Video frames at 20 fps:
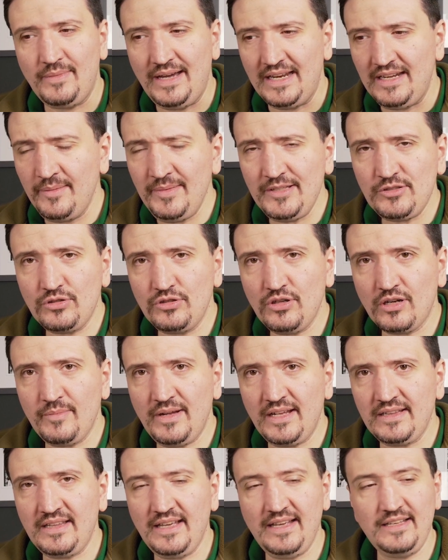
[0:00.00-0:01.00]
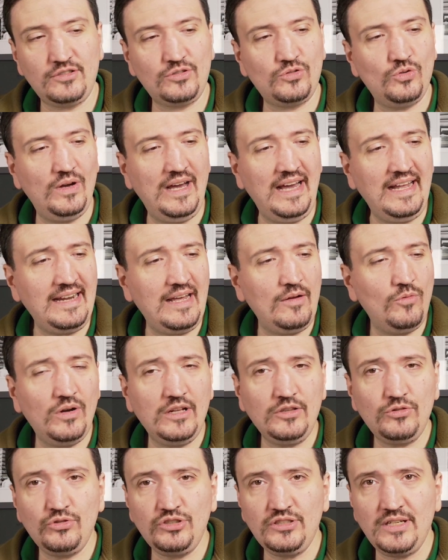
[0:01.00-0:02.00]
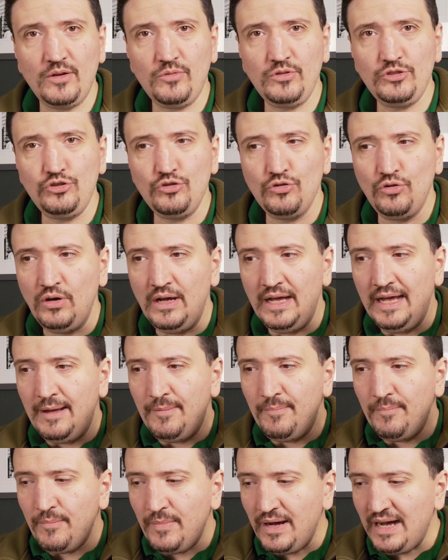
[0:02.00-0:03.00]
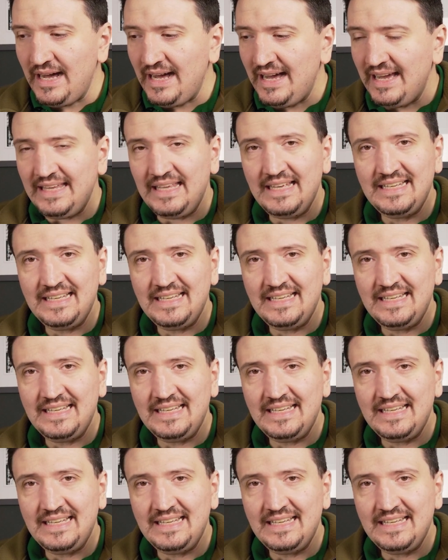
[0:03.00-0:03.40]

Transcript: My name is Tudor Matescu and I want to share with you my